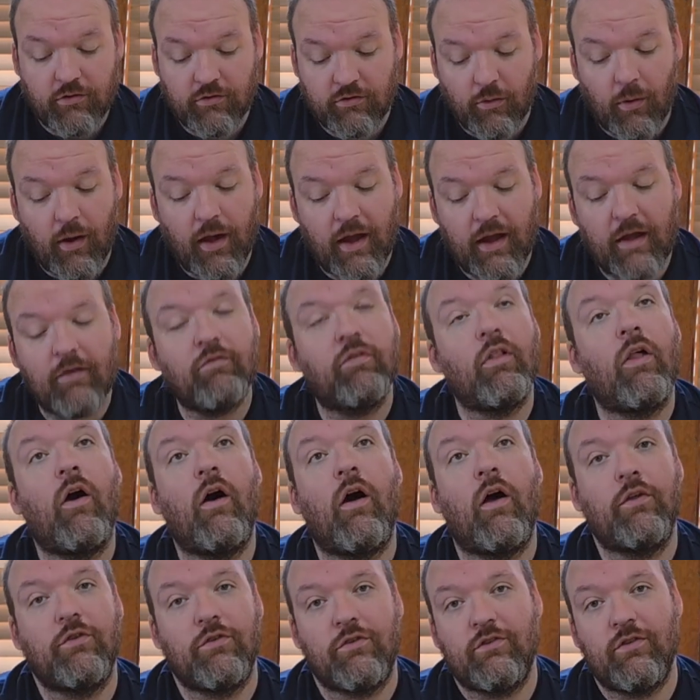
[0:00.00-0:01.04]
so I have
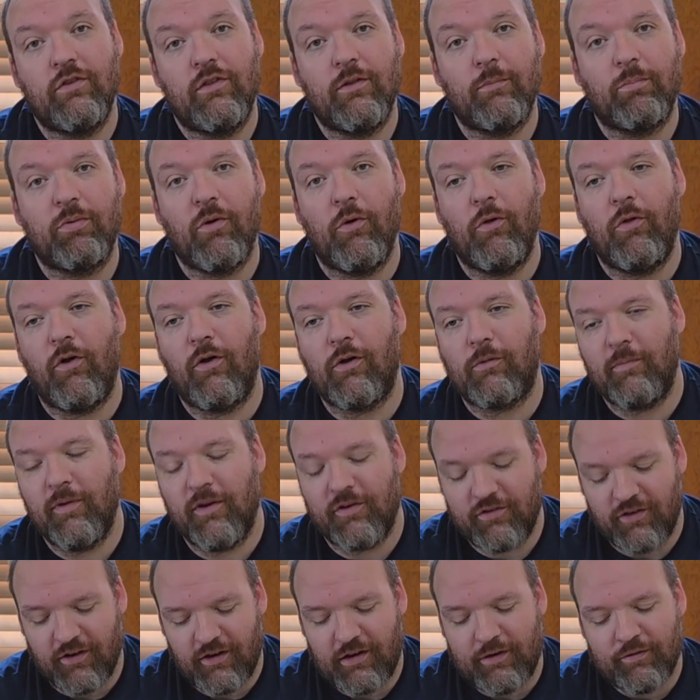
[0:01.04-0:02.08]
lost the prologue
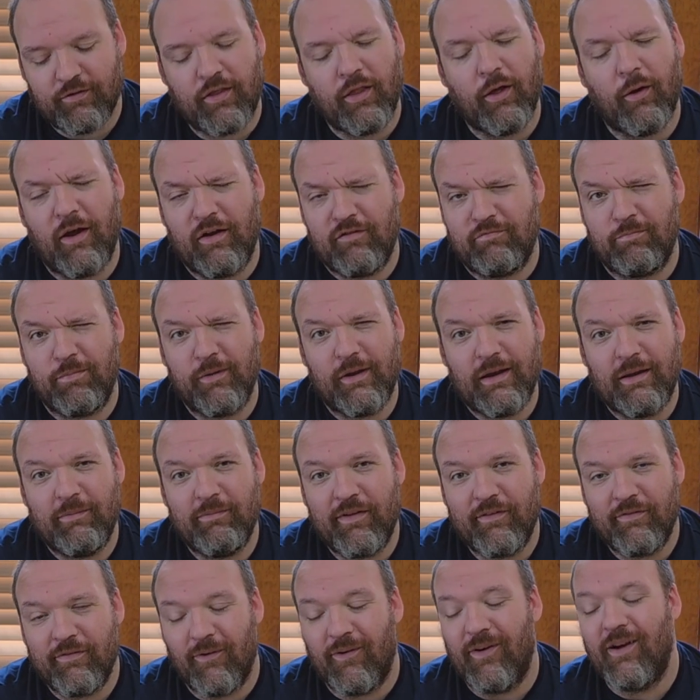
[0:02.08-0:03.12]
mission, even though I've beat it
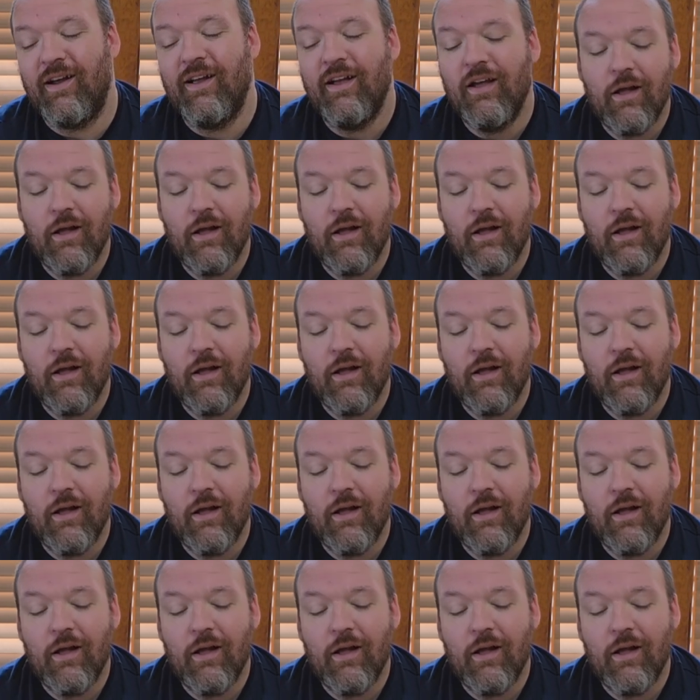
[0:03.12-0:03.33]
before.